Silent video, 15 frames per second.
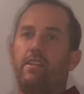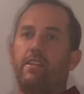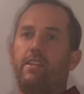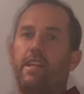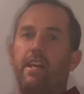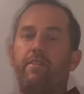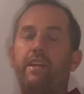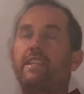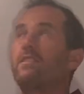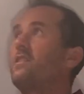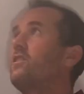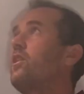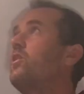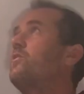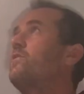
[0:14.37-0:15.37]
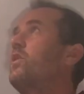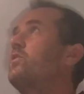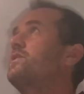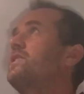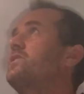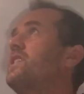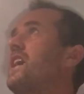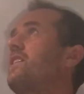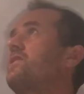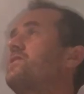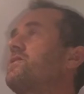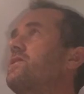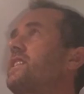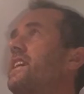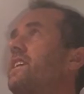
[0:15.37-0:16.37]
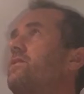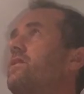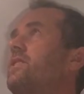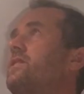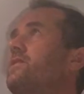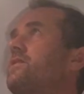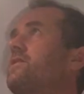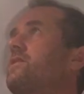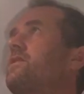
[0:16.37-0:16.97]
Now these are low voltage halogen downlights.